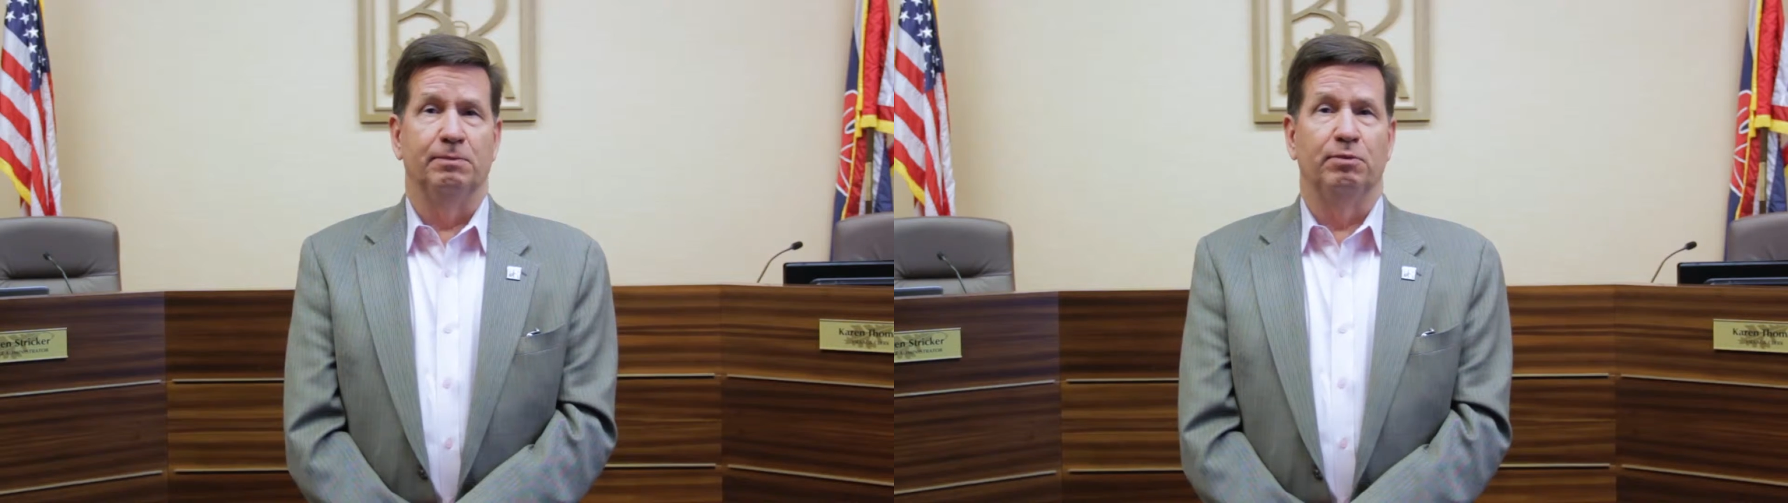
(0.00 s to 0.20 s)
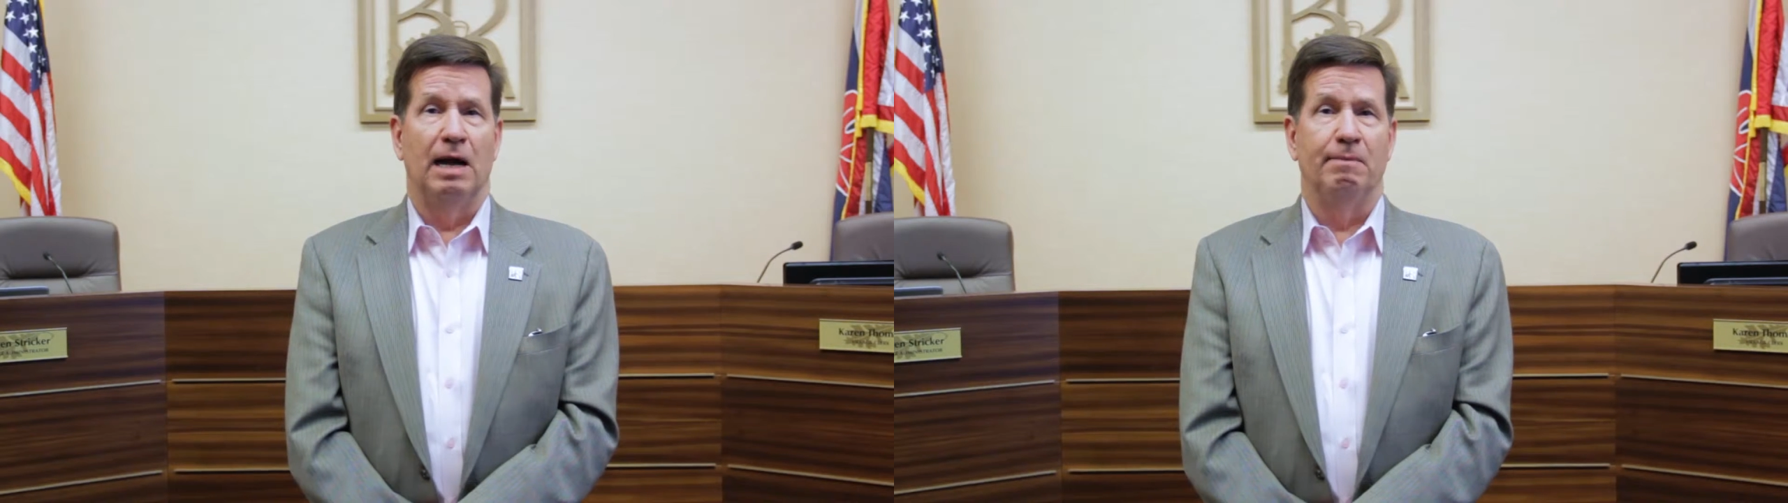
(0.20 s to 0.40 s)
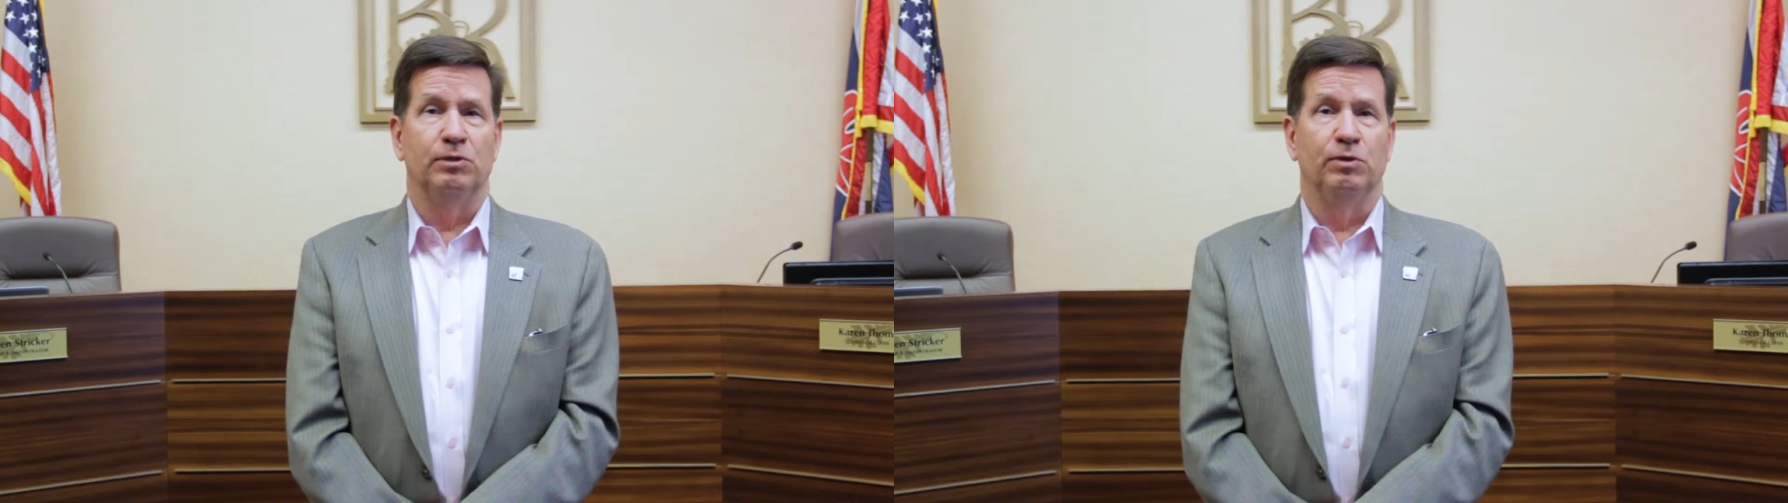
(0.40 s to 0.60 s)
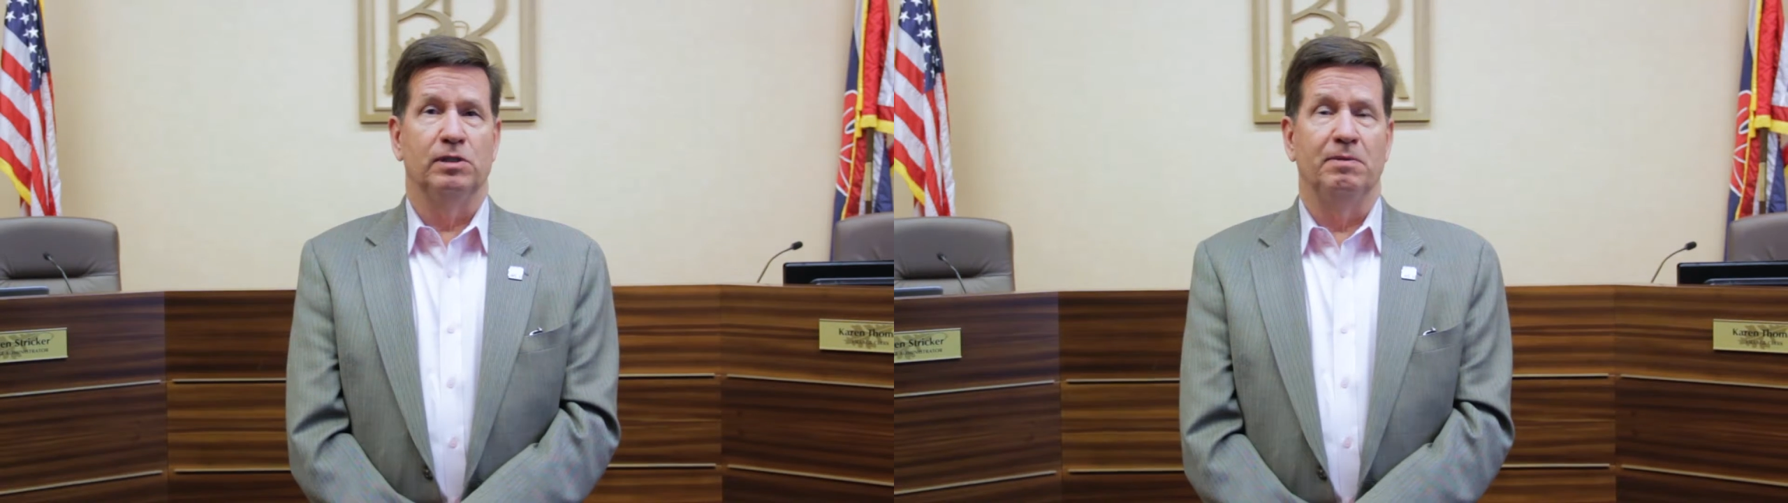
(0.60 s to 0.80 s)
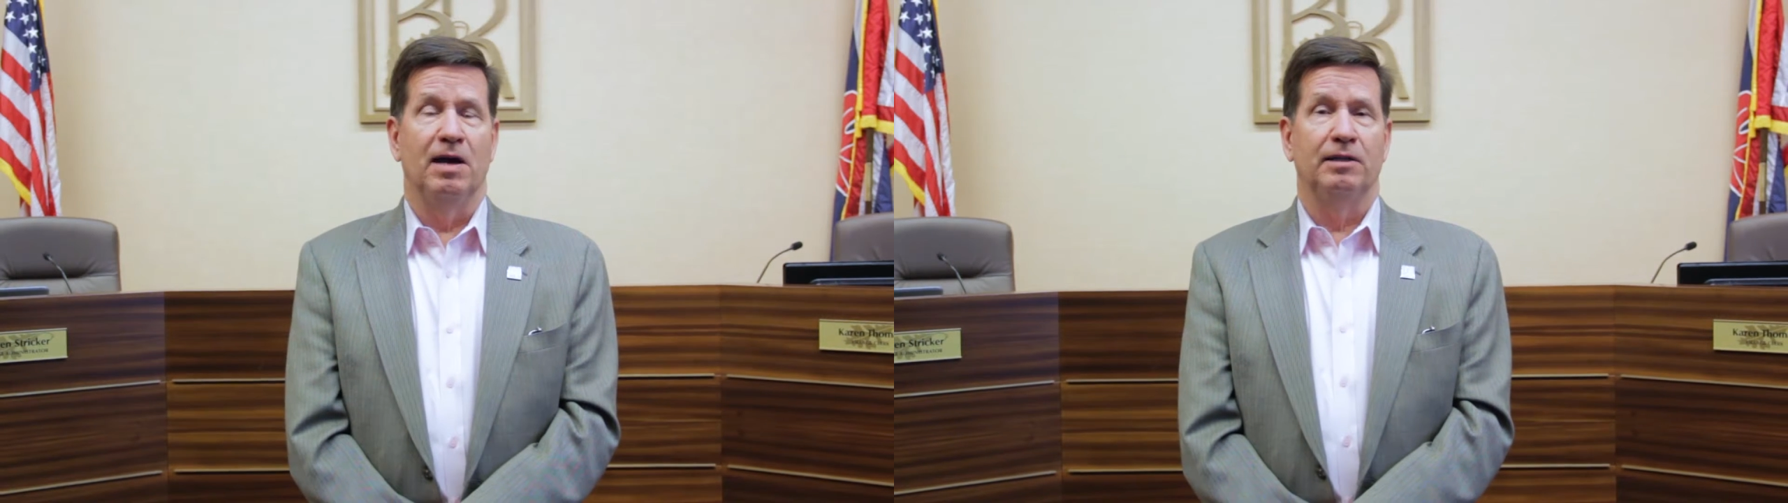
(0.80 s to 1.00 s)
some problems with
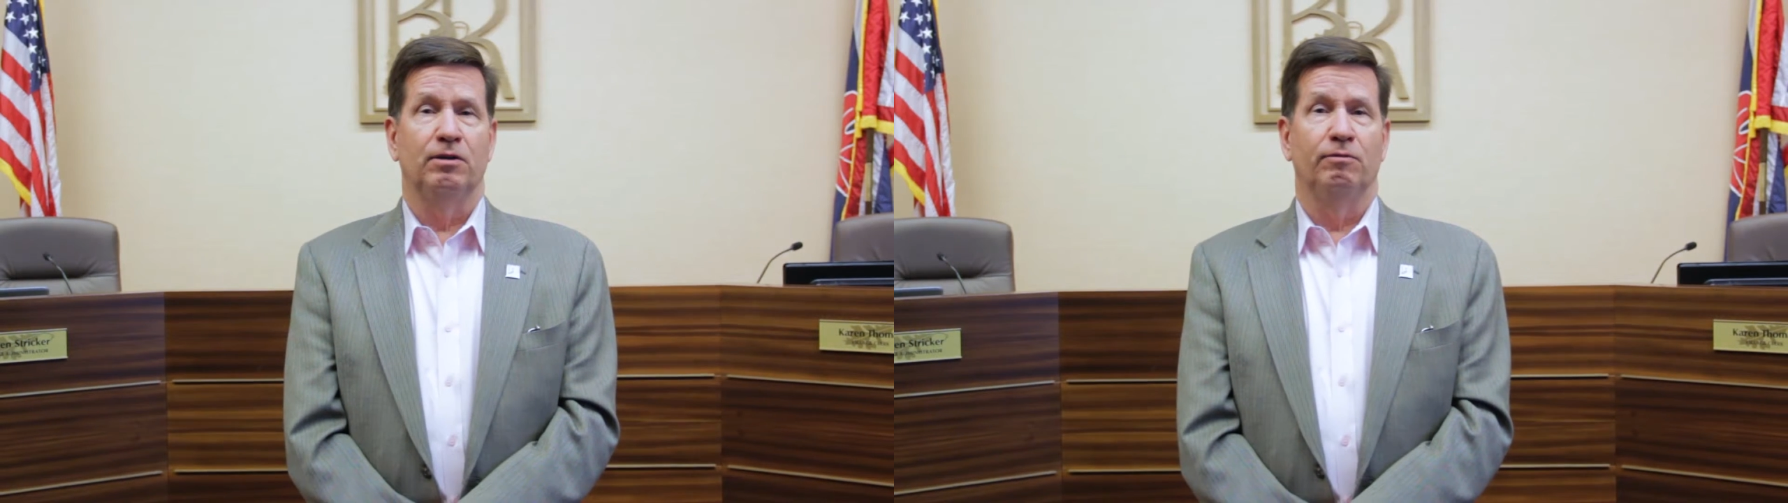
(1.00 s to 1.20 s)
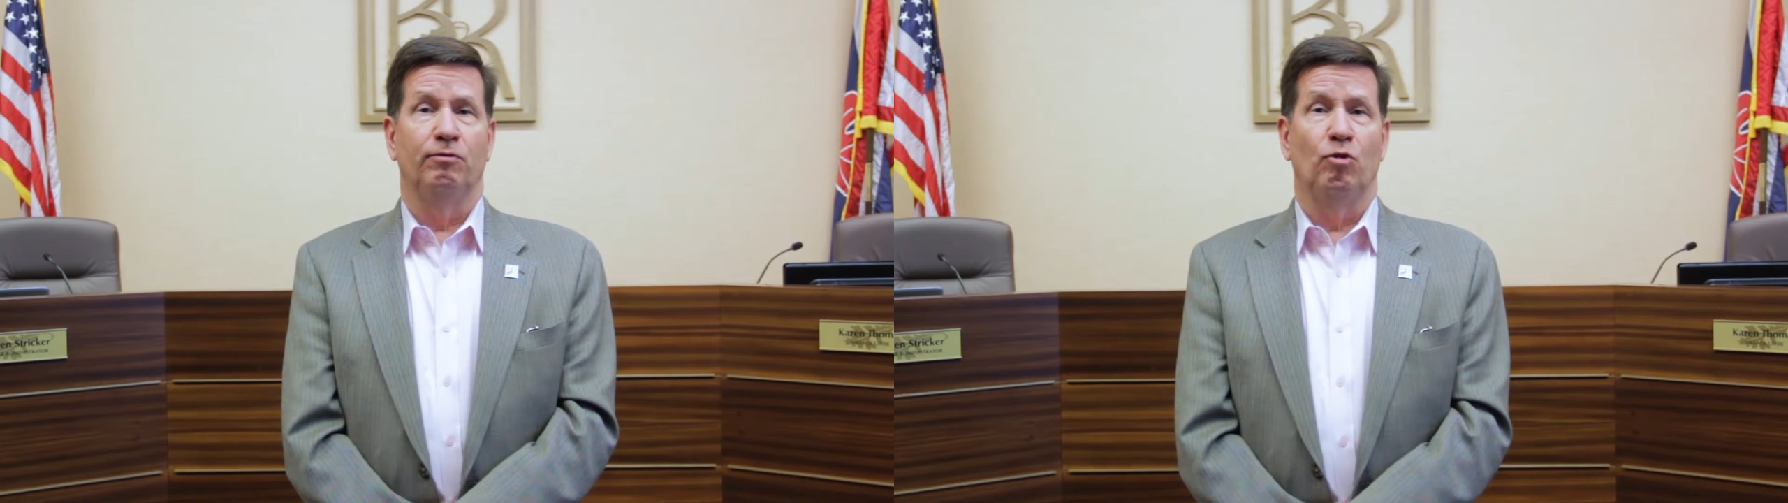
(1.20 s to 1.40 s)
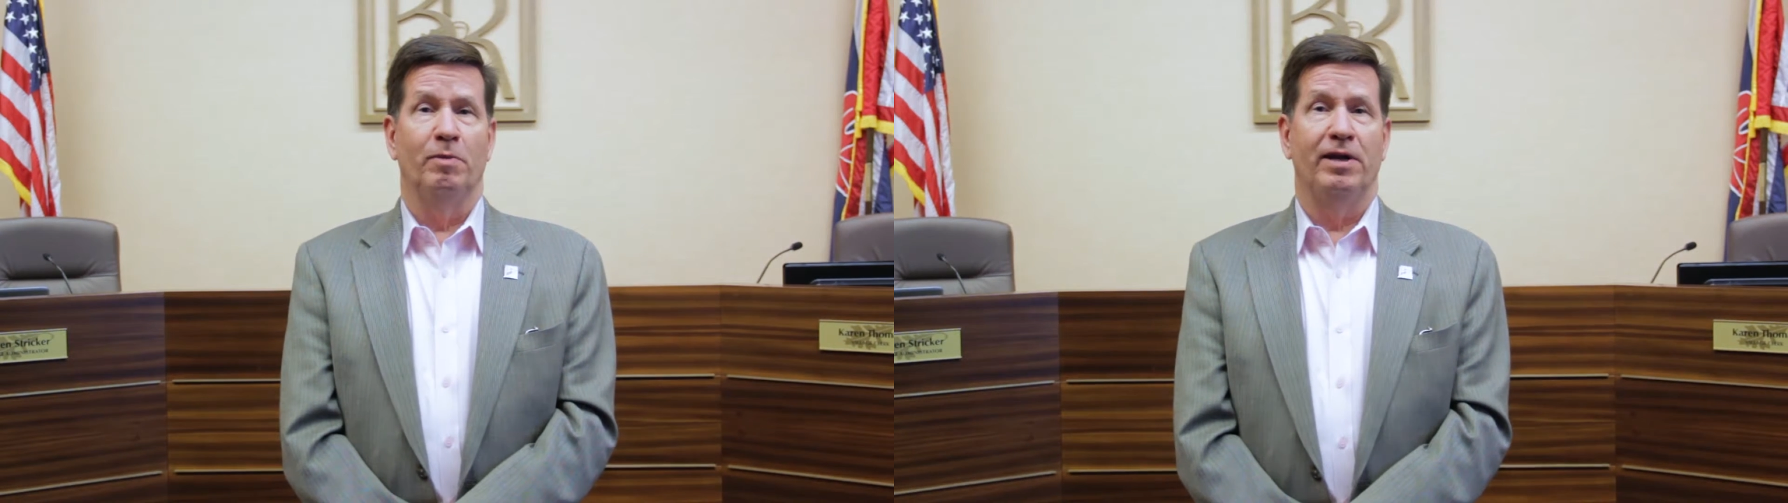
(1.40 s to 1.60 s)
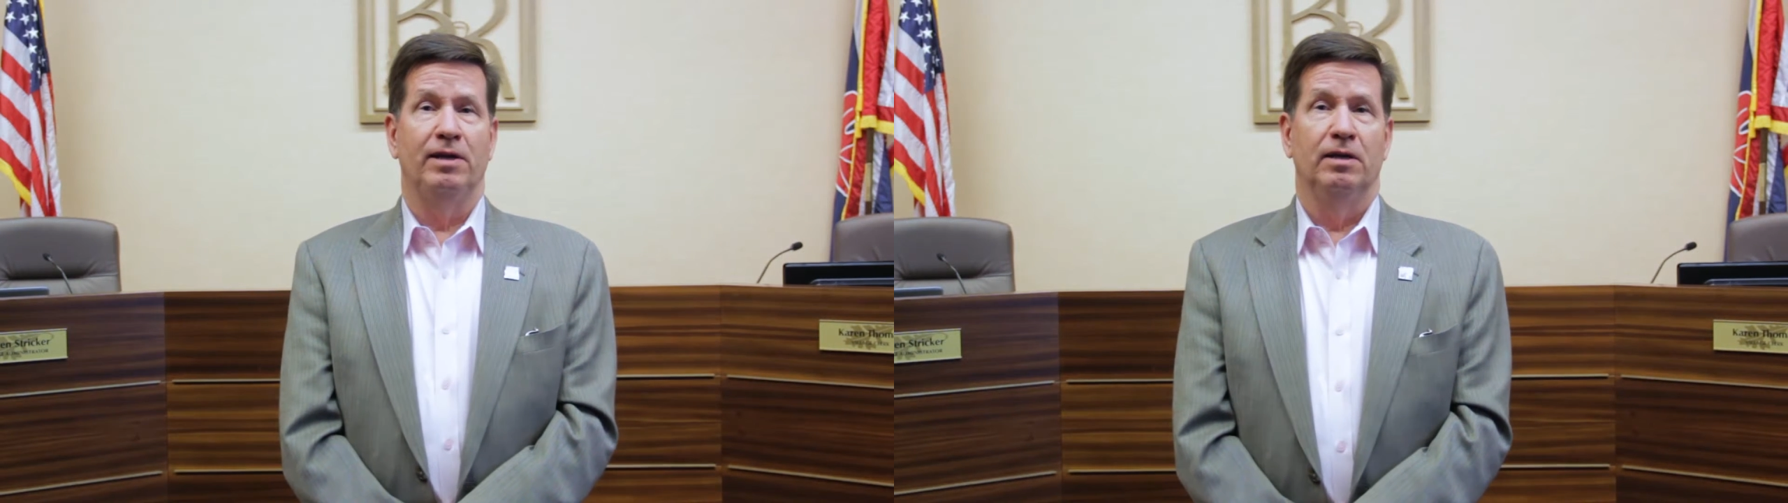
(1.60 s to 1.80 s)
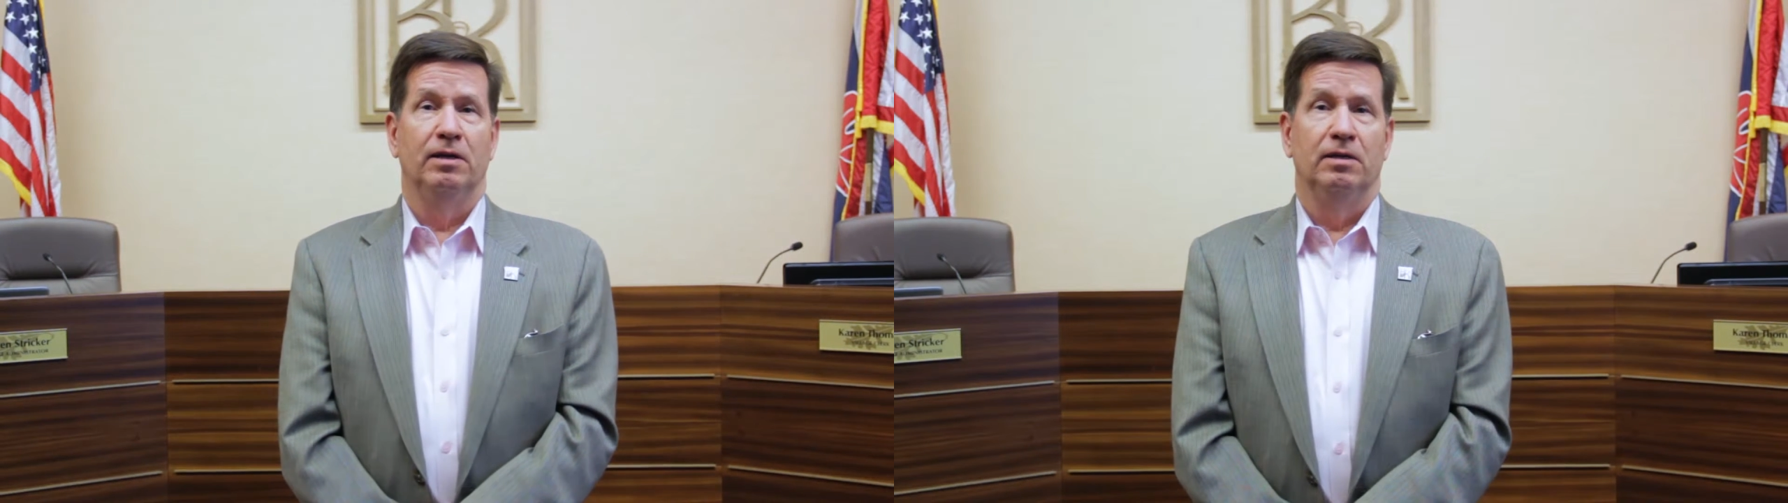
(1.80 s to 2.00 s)
some non-conforming,